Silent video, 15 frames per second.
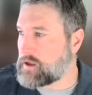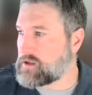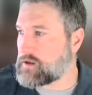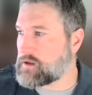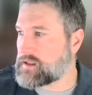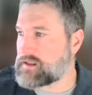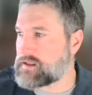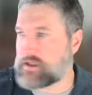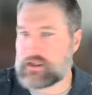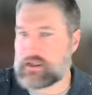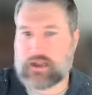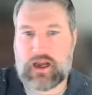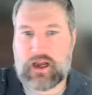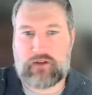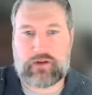to extend
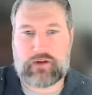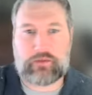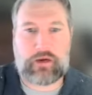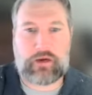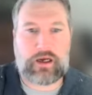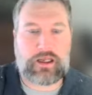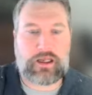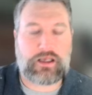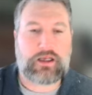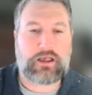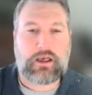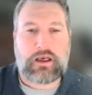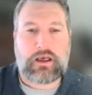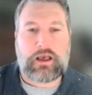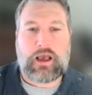everybody
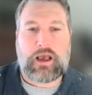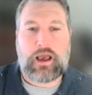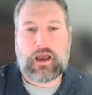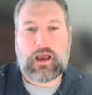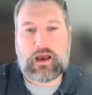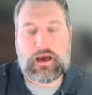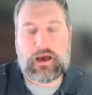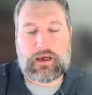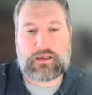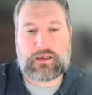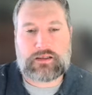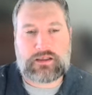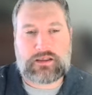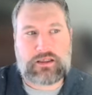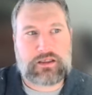and